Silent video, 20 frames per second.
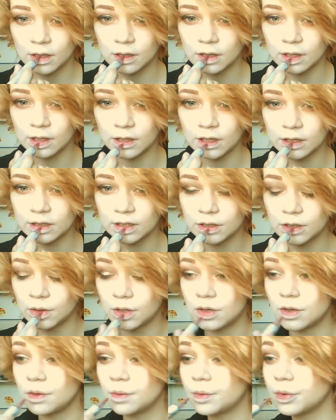Now I like to
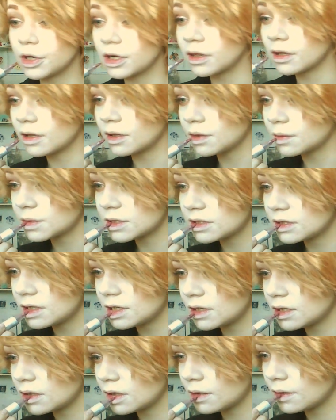bring the lip
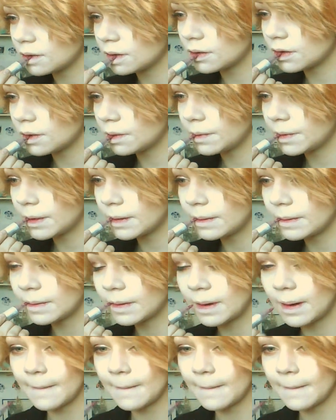stain down a little bit.